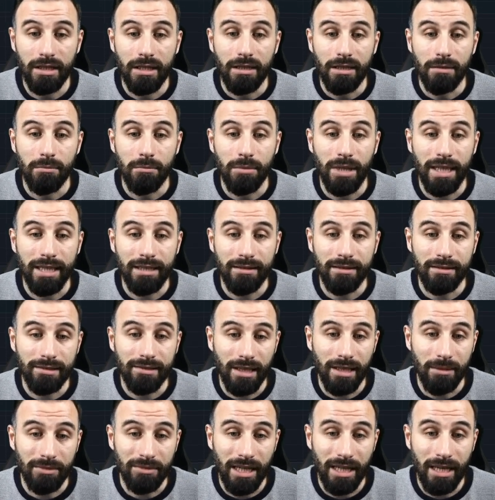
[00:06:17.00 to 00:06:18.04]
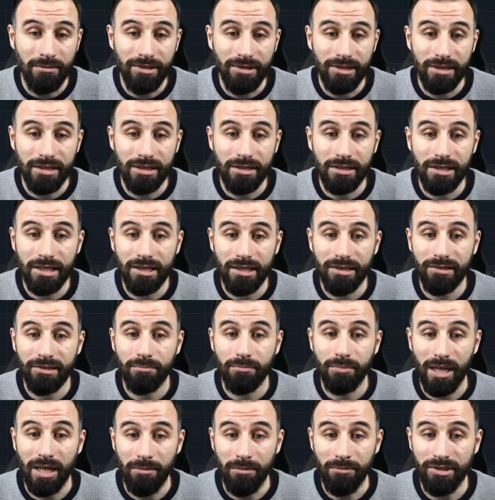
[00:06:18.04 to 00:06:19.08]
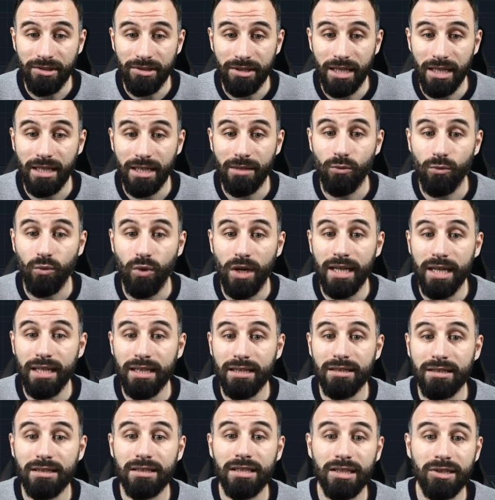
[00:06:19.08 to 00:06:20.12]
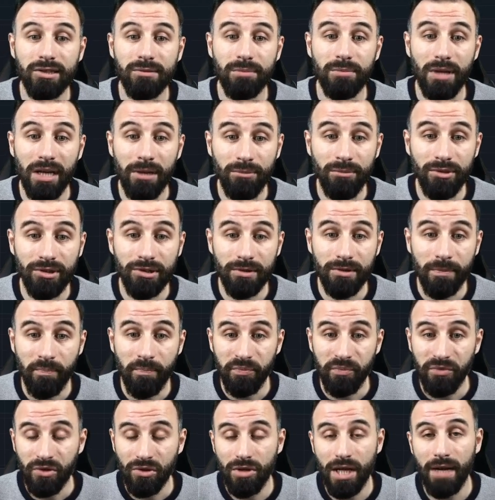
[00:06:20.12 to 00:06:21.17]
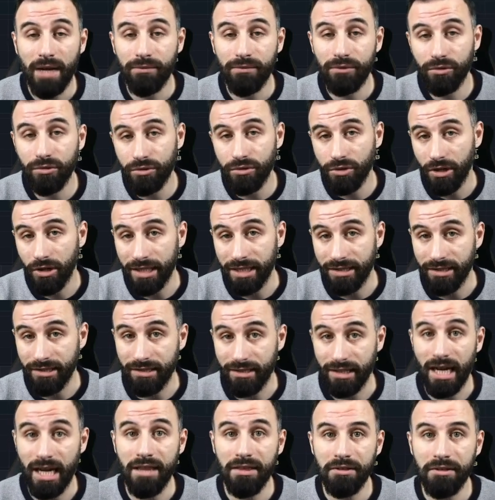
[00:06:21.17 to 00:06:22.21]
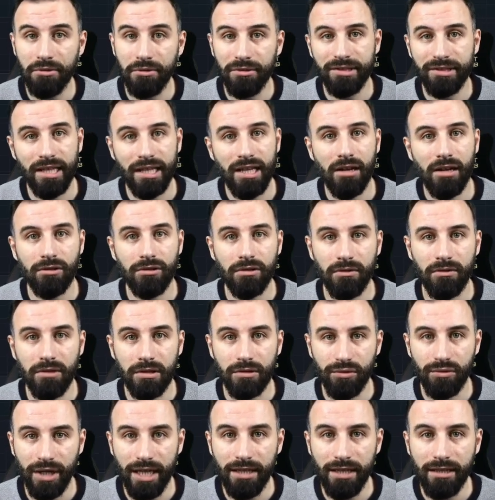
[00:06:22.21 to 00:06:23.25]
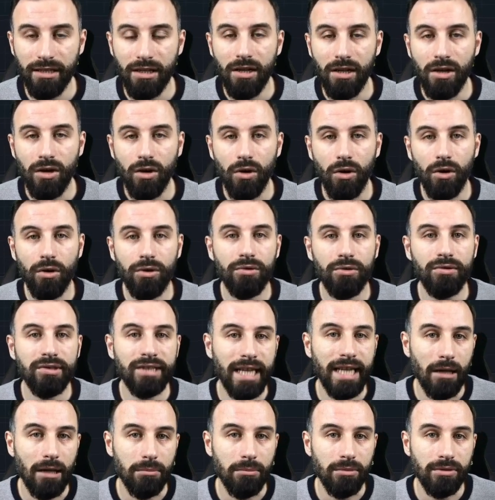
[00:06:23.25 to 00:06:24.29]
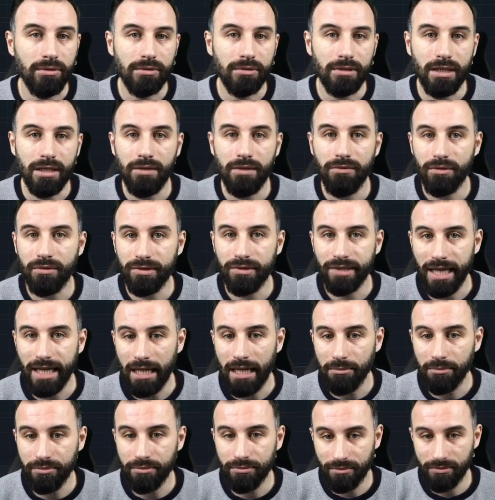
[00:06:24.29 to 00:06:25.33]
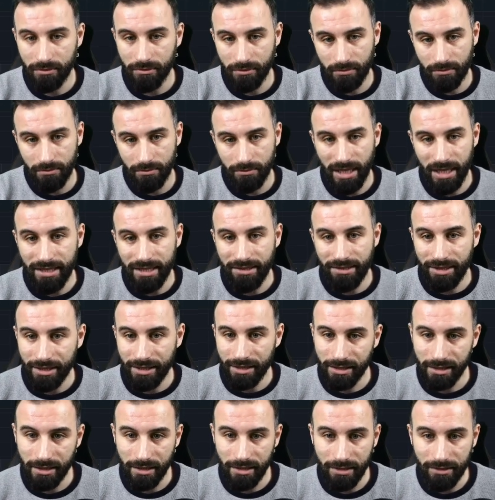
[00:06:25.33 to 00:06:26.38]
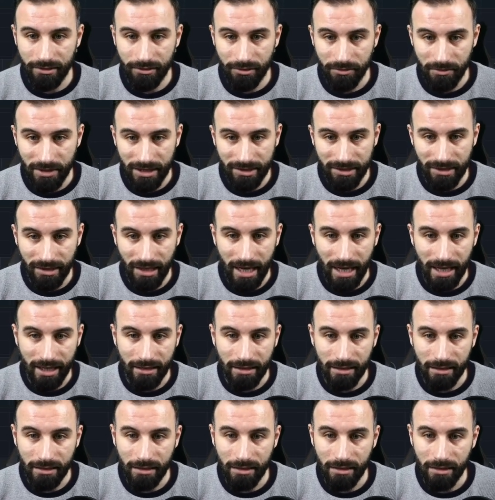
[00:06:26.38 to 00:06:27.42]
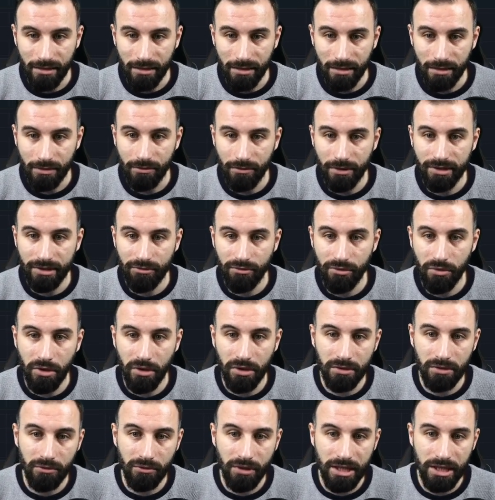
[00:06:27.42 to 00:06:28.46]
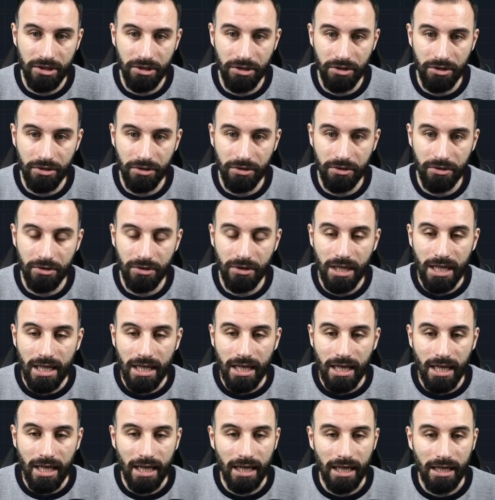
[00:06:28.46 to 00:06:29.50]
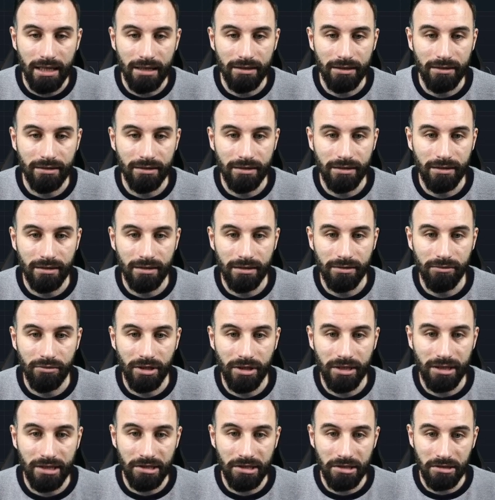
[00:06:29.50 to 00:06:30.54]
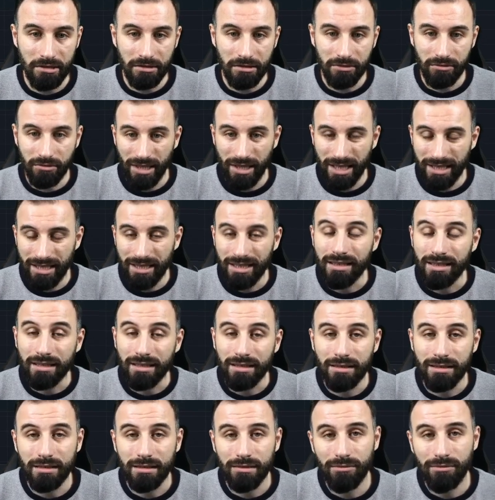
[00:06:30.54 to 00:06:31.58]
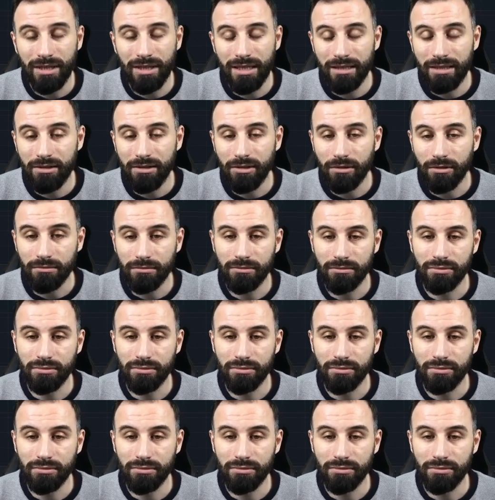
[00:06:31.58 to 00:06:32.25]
But sometimes it just pumps, and when it just pumps, you have two choices. Either you stay out of the trade or you scalp. If you scalp, basic instruments like risk reward ratio and traditional trading really don't